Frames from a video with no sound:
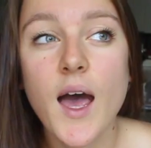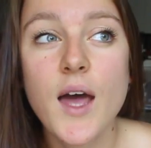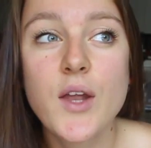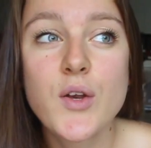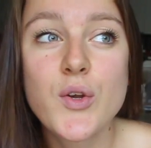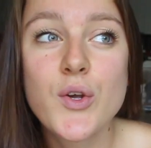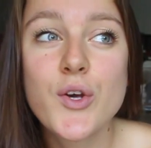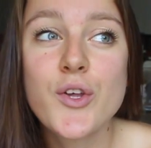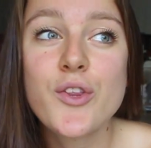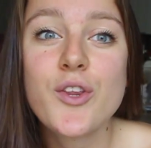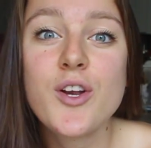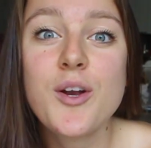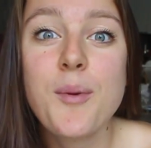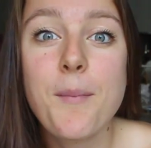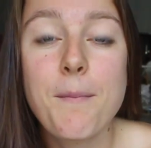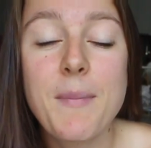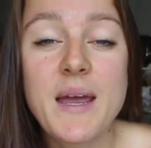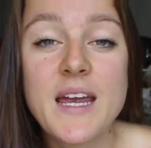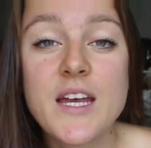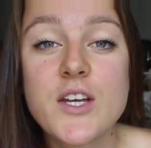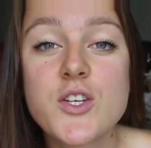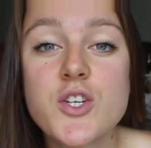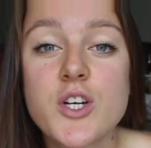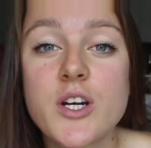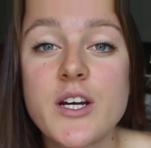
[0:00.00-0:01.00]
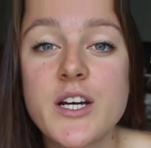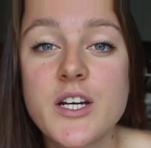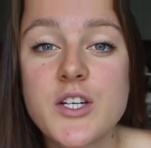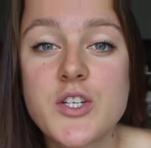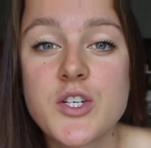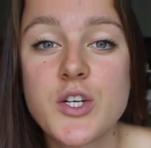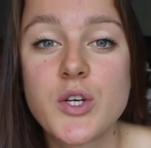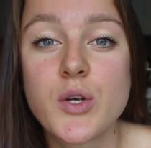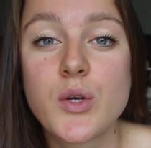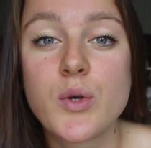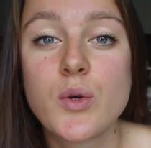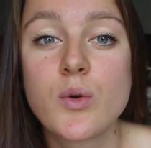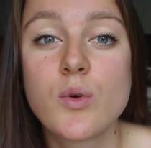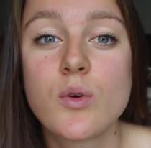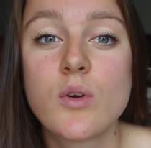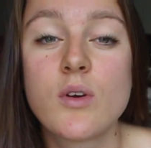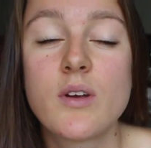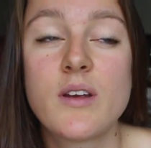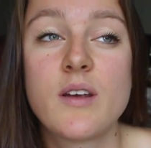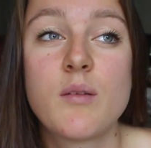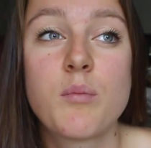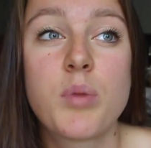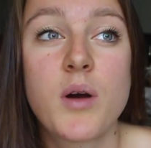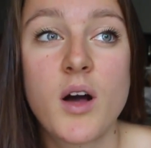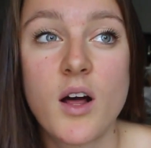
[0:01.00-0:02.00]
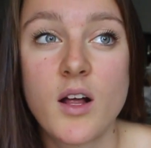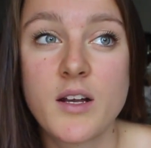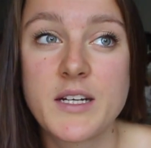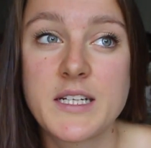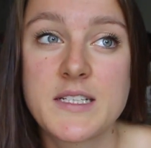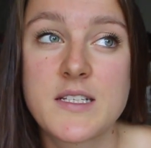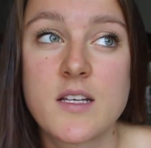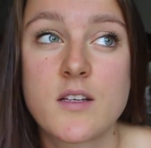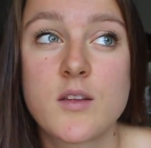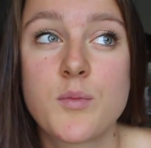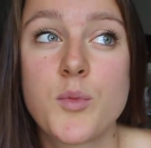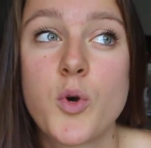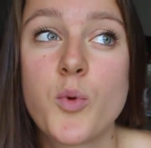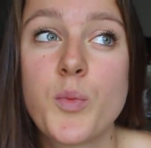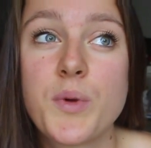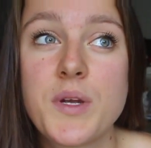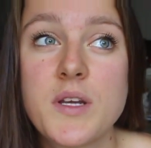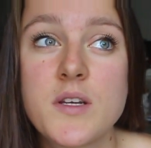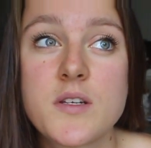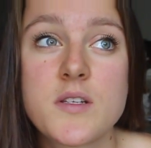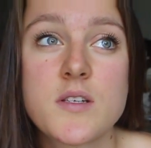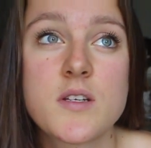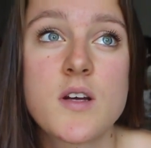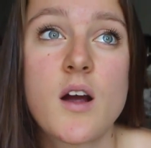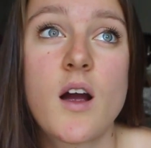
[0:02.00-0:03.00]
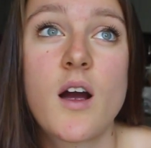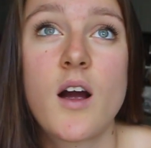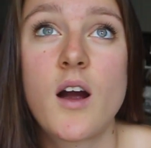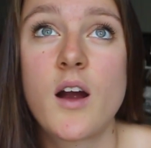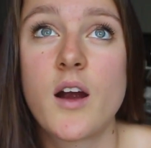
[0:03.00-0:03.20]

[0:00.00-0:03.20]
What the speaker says: Another major issue in politics at the moment